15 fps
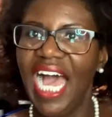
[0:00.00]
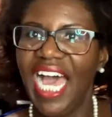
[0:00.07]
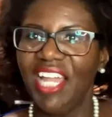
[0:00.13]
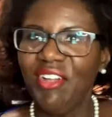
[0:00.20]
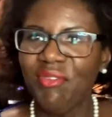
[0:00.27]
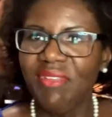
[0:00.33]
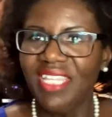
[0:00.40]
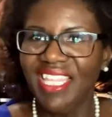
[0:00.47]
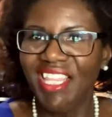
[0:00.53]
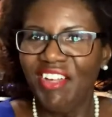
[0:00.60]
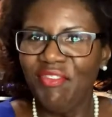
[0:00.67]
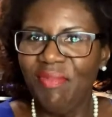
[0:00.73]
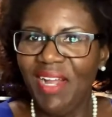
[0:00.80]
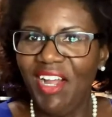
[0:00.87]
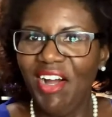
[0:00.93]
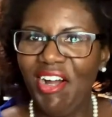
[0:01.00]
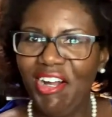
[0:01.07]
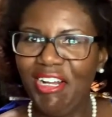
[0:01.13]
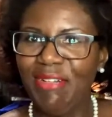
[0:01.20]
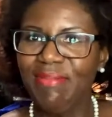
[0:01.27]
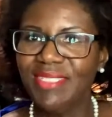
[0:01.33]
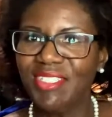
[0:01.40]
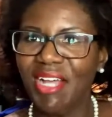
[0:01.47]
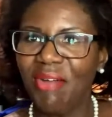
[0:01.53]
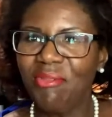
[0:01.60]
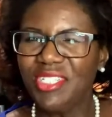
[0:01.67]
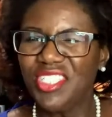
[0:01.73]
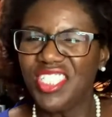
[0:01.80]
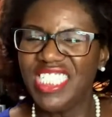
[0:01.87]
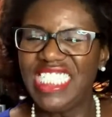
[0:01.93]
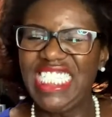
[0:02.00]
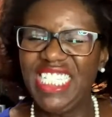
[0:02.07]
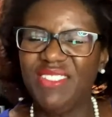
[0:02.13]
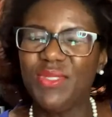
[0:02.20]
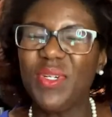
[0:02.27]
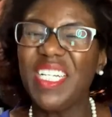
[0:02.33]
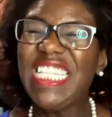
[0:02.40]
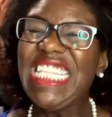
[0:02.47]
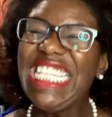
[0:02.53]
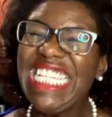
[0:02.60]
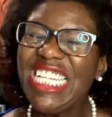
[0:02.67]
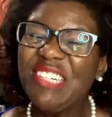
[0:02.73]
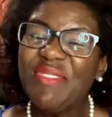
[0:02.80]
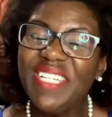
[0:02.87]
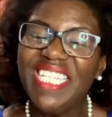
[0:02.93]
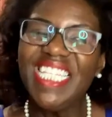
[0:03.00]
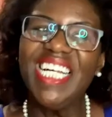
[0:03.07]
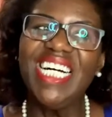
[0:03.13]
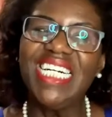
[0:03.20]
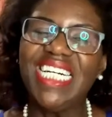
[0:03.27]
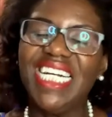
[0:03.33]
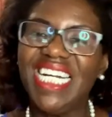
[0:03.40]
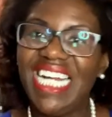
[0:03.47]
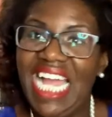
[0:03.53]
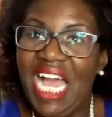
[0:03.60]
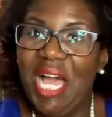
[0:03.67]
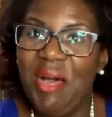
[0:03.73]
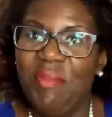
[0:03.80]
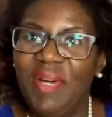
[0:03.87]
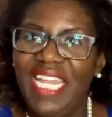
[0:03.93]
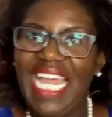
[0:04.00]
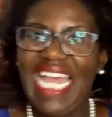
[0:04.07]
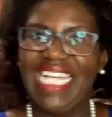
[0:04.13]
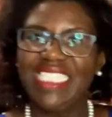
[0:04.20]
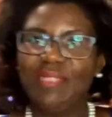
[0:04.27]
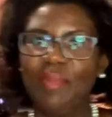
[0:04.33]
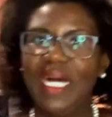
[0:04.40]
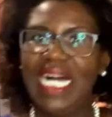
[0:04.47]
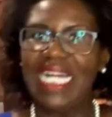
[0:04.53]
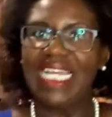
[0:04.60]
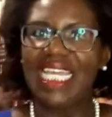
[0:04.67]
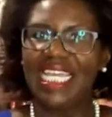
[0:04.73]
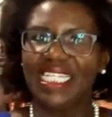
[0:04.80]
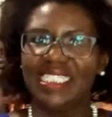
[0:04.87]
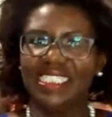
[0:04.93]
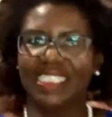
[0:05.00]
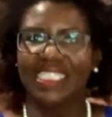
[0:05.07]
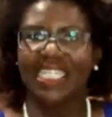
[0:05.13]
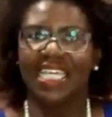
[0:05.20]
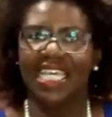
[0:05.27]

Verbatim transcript: I don't really love my arms, so I wish the sleeves were a little bit longer, but it has pockets